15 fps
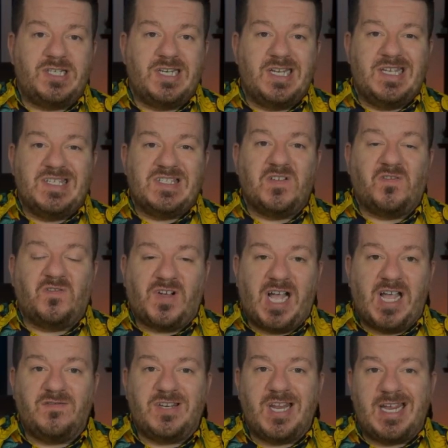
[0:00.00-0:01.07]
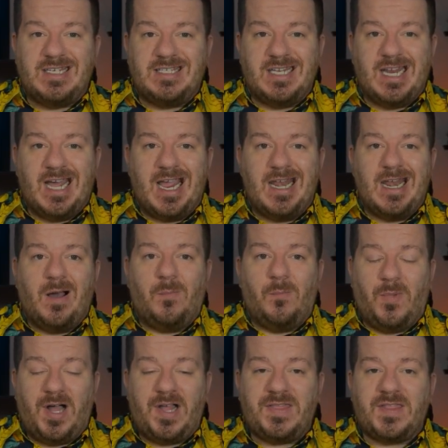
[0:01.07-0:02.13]
is $5.99 a
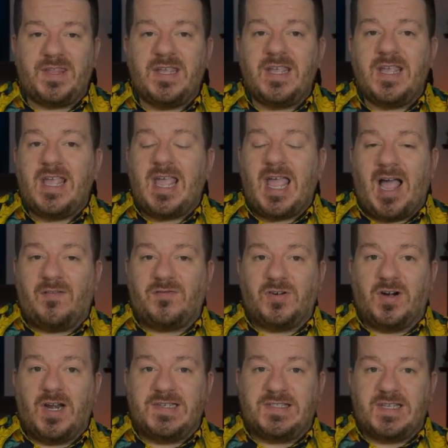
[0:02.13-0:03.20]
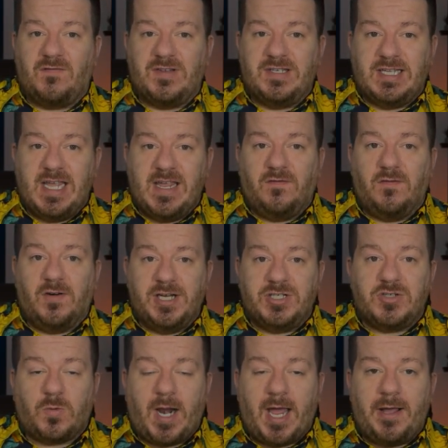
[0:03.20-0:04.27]
month after a seven day free
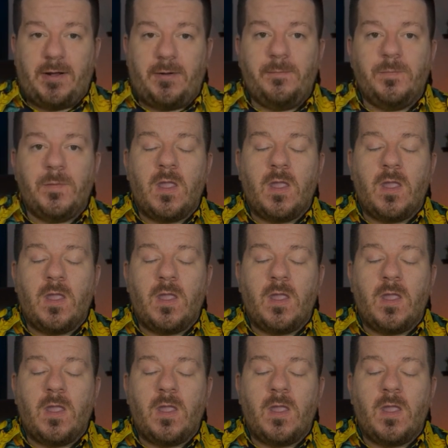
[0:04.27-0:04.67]
trial,